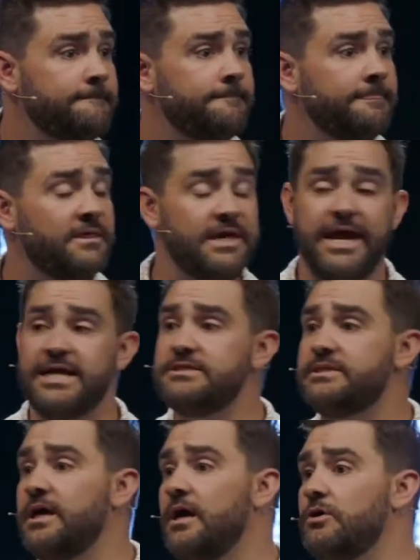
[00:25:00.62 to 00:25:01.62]
The aunts,
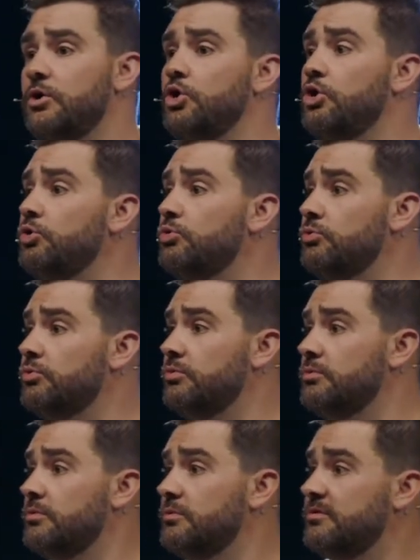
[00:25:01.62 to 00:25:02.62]
the uncle, who?
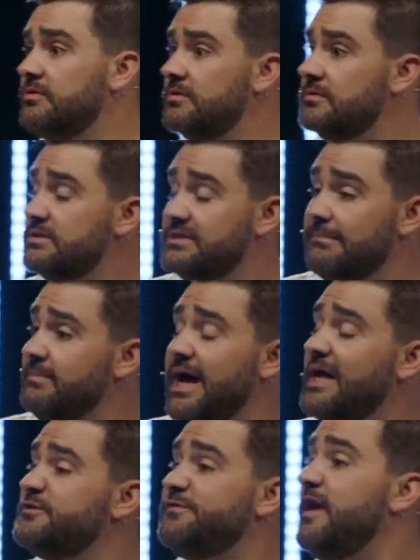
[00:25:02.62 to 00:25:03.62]

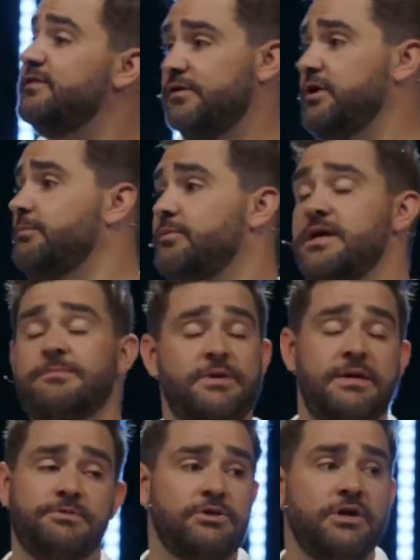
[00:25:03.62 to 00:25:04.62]
God's faithful. He'll bring
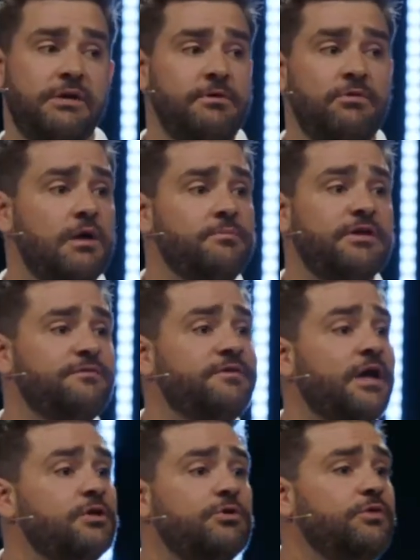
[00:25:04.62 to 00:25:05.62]
people, don't get me wrong, but if
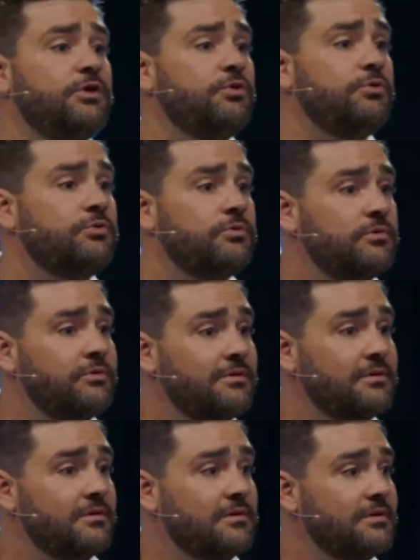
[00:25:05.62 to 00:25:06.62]
not you, then who?
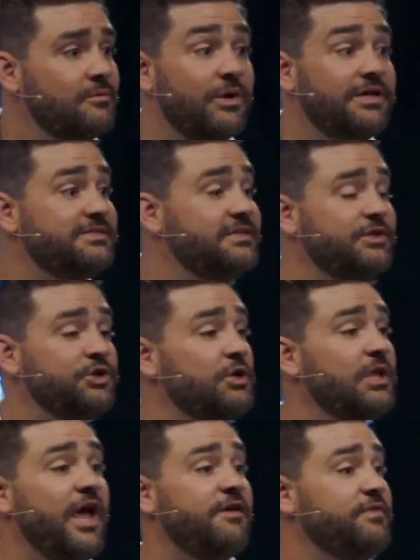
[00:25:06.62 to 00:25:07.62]
What is it in your
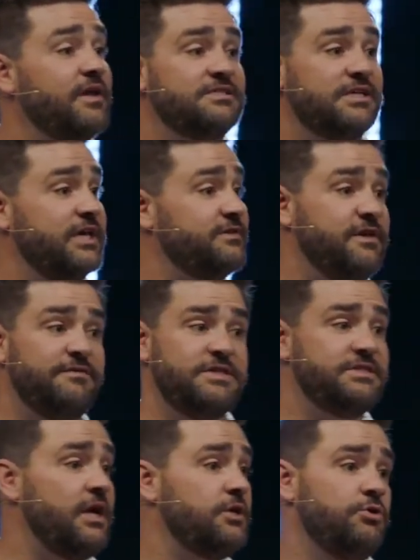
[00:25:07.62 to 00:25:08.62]
life that if it's
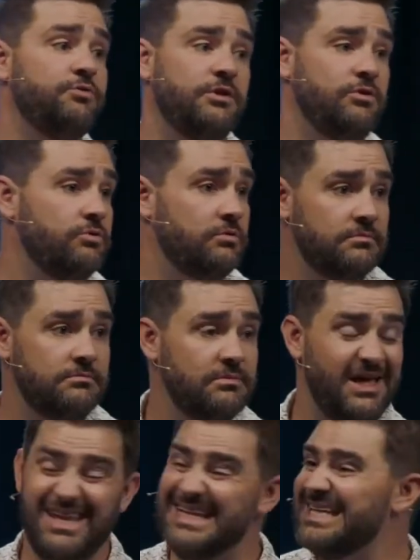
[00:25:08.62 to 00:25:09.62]
not you, then who?
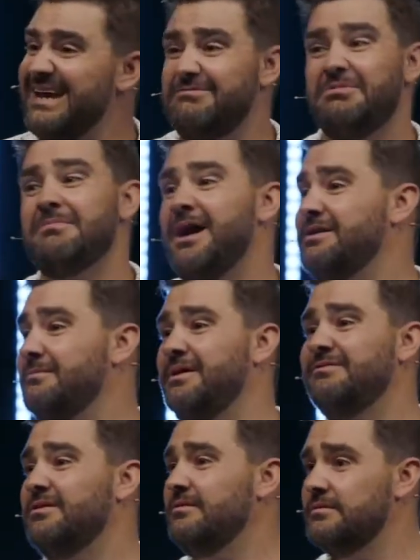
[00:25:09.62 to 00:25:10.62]
It doesn't have to be monumental.